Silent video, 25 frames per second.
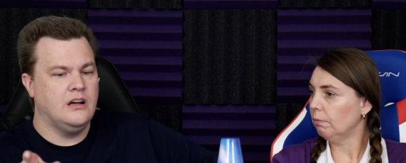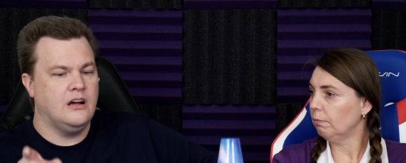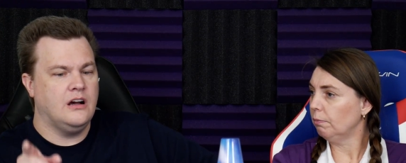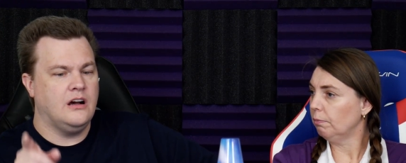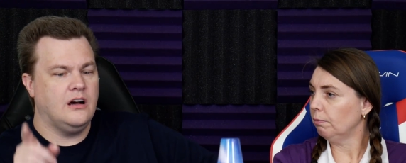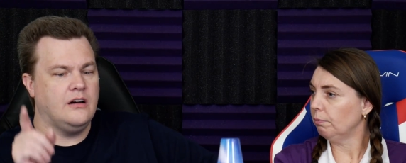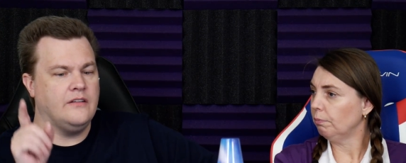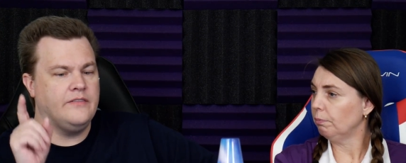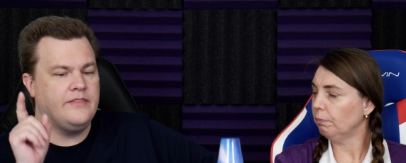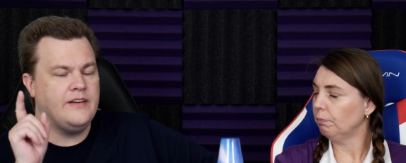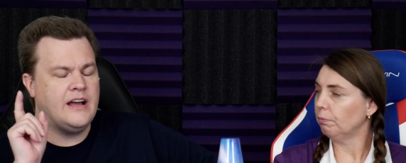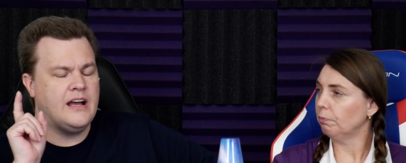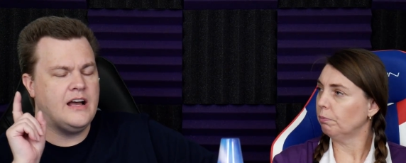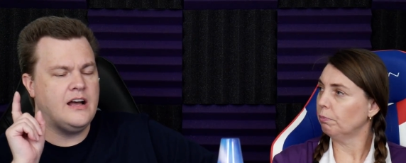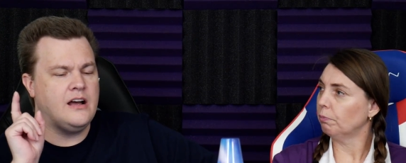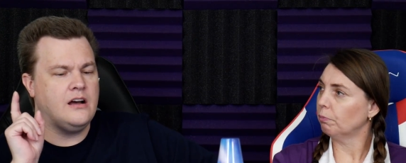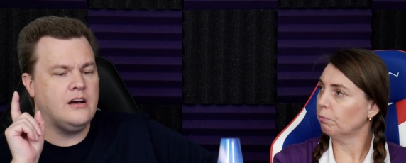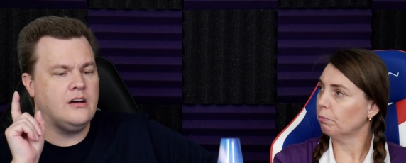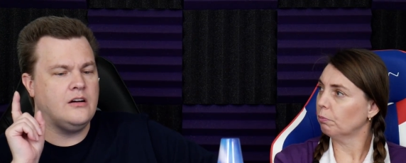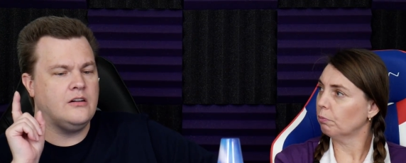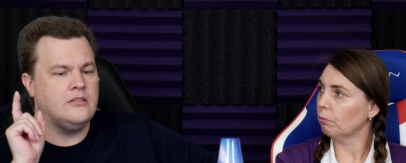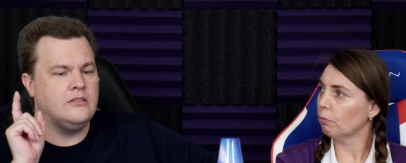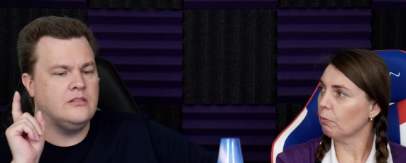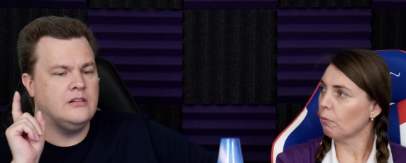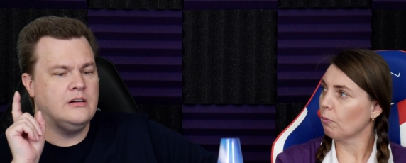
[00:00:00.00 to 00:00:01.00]
Speaker 1: of
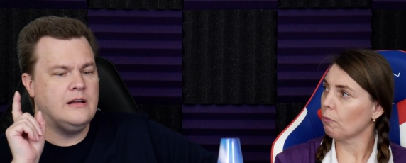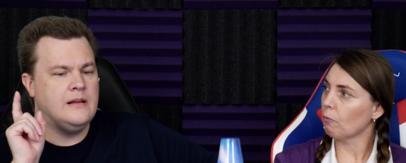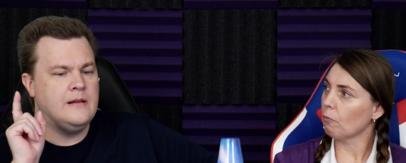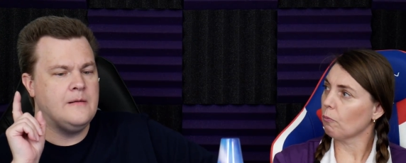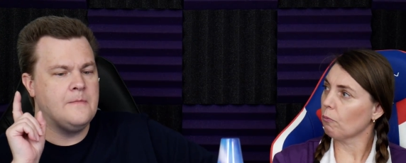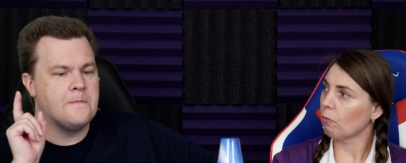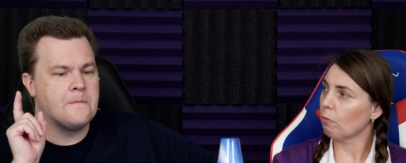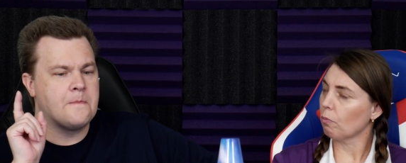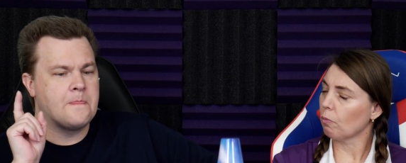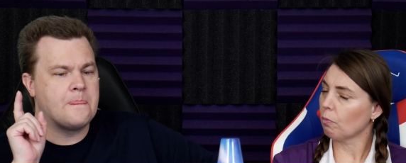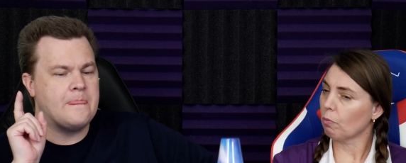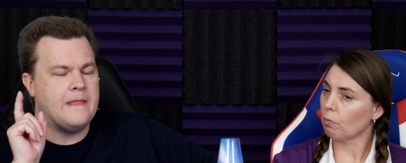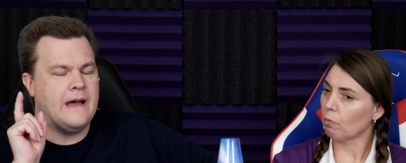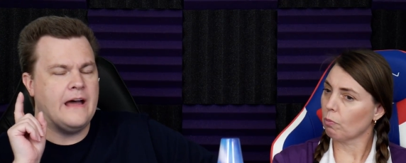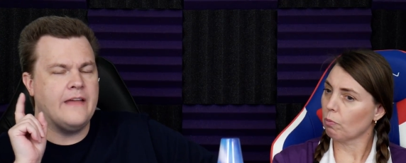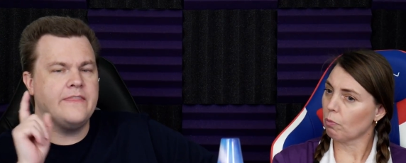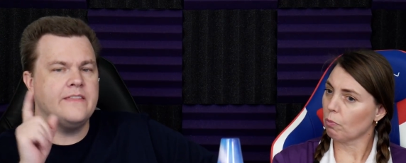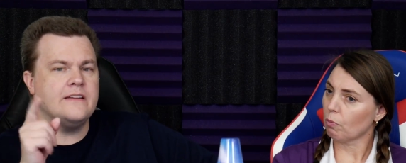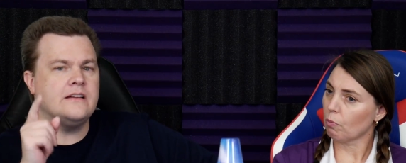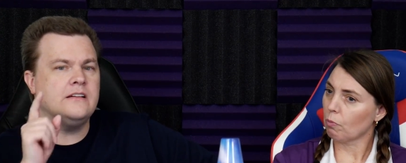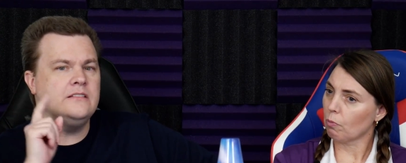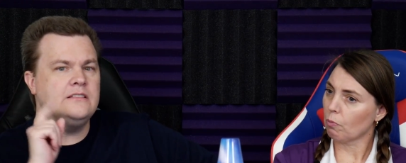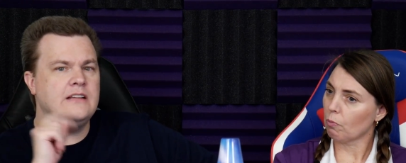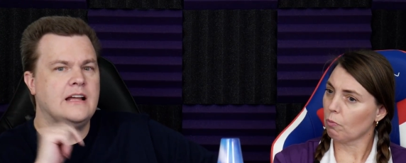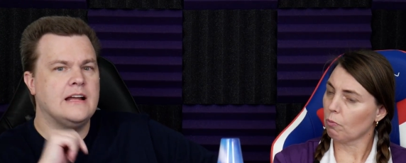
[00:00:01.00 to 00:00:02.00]
how I
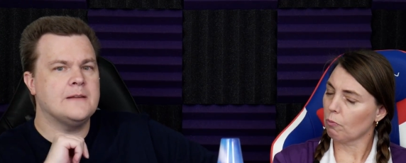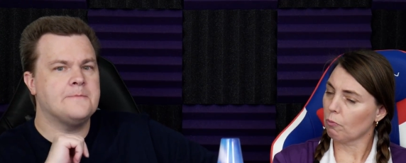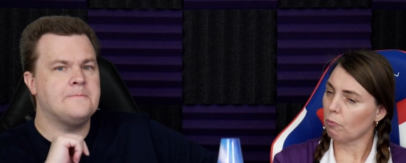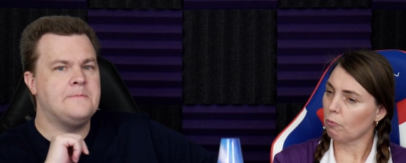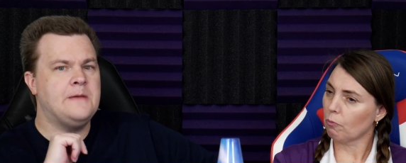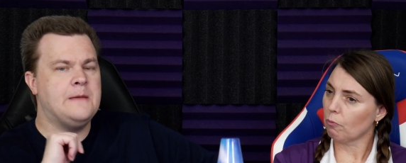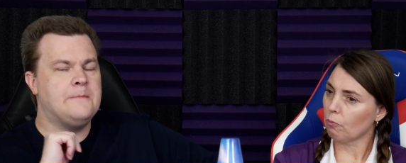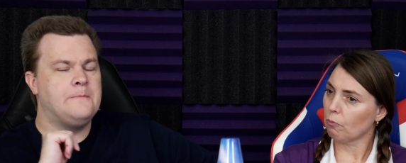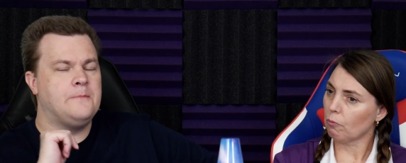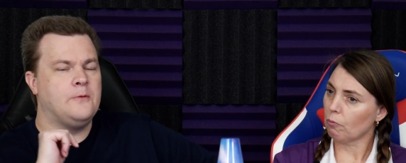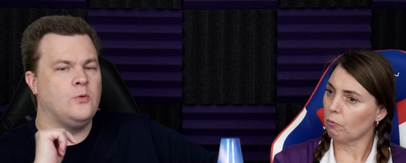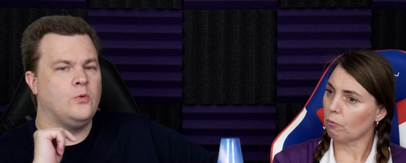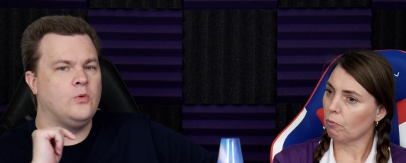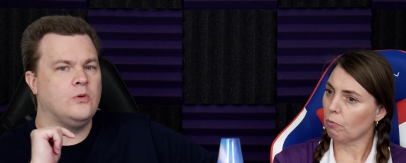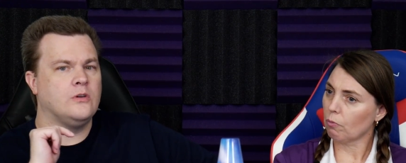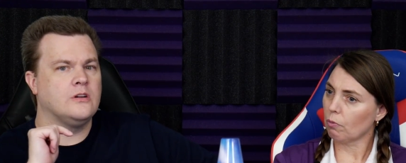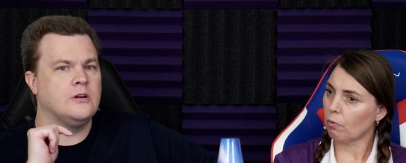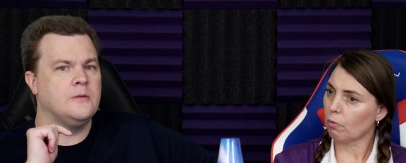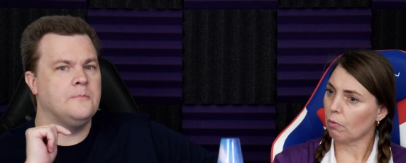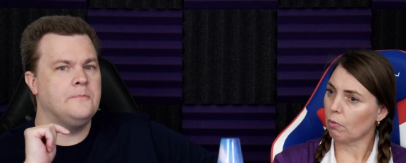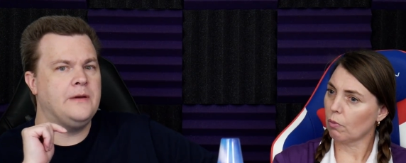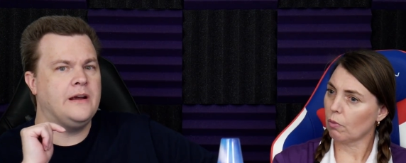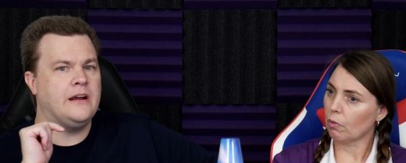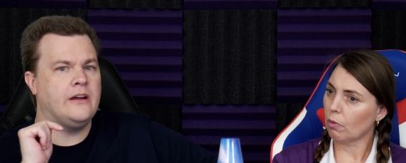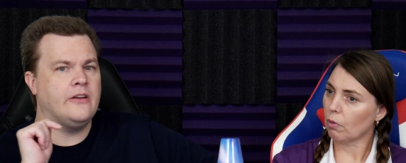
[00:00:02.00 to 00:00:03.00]
think a lot of people will
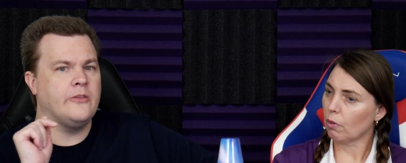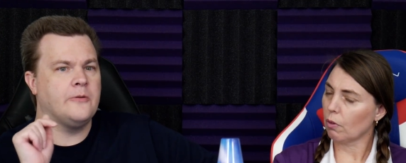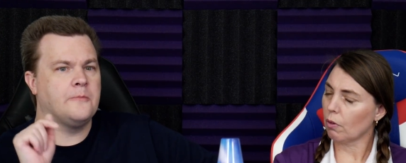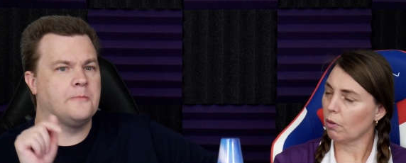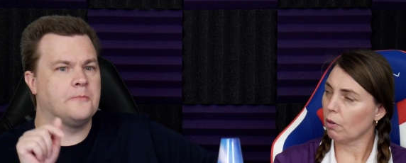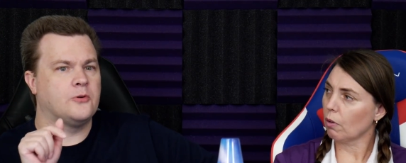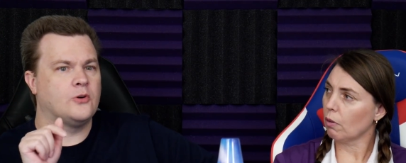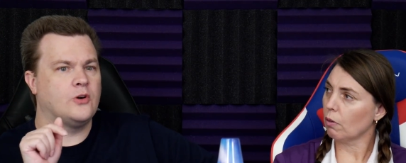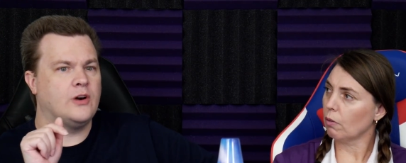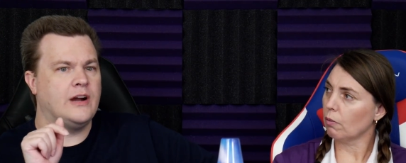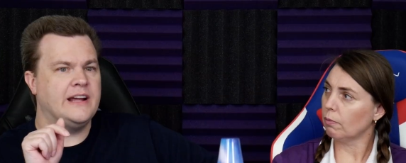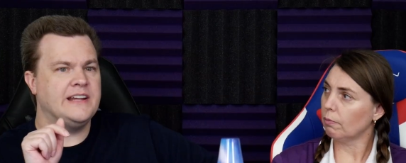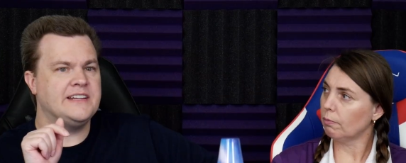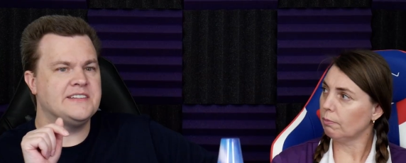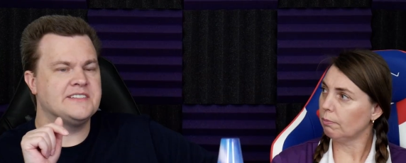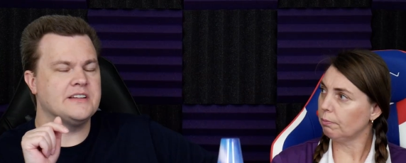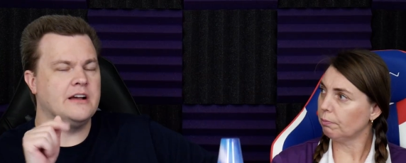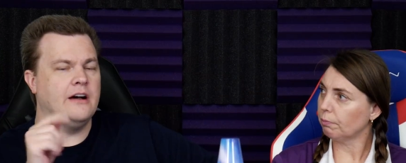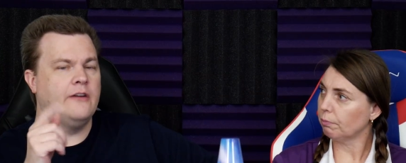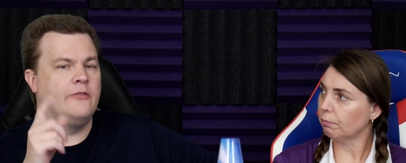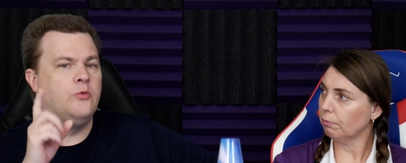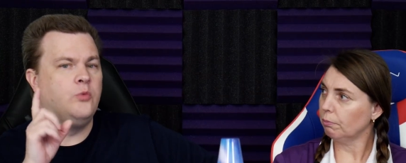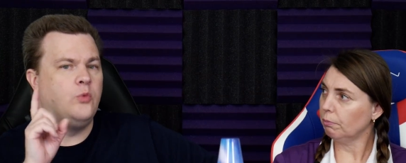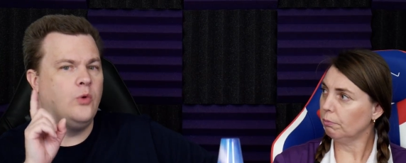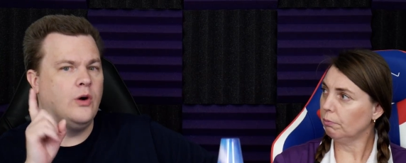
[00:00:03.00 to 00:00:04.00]
compare the price
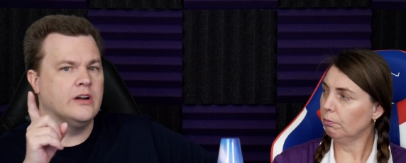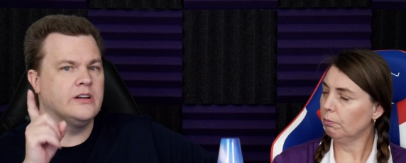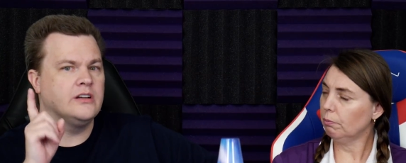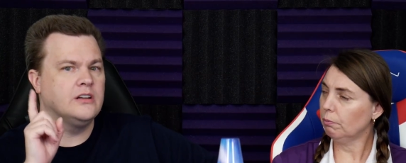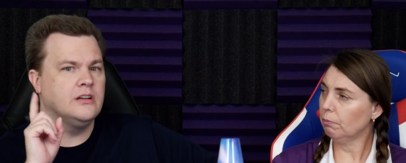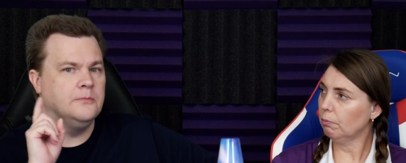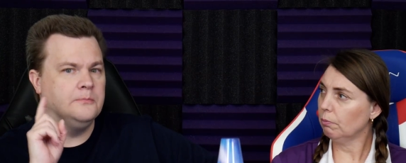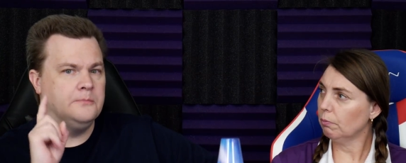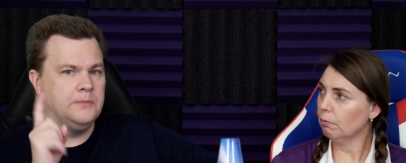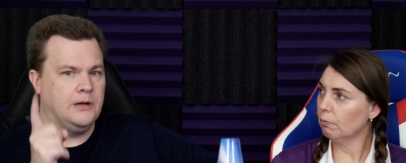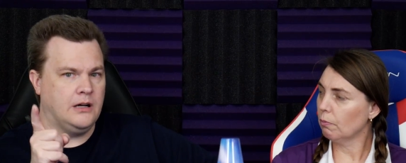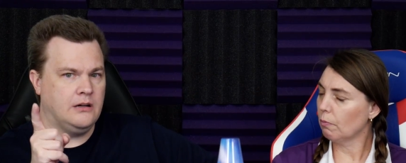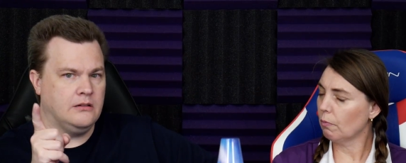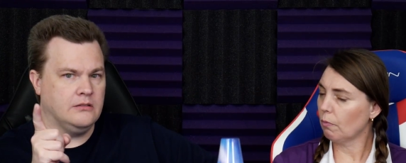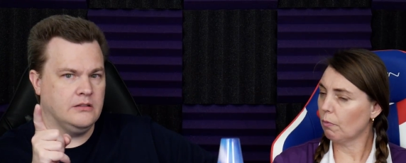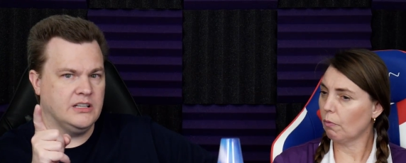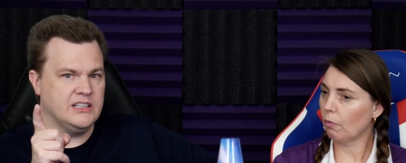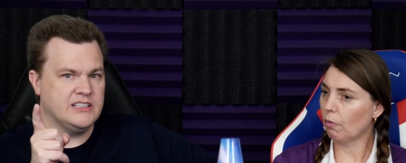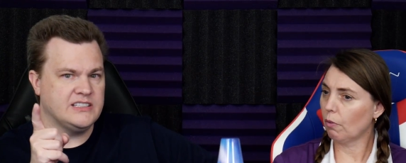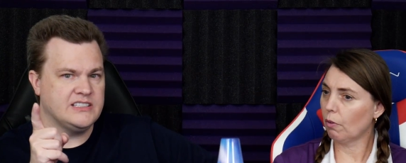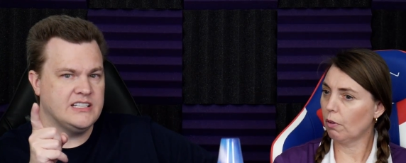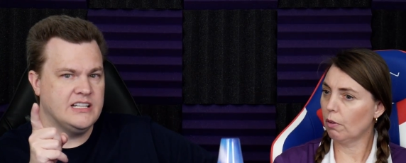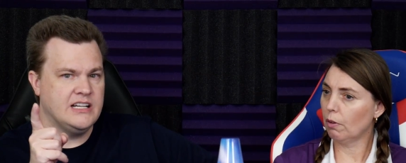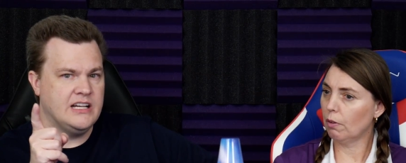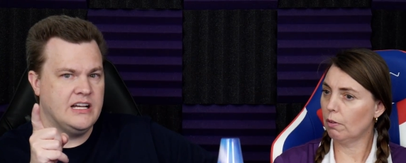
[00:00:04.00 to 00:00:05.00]
of one
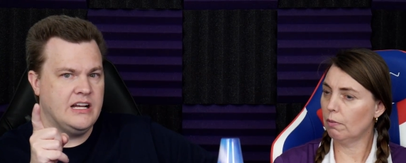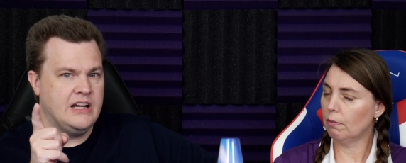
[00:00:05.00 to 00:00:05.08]
component,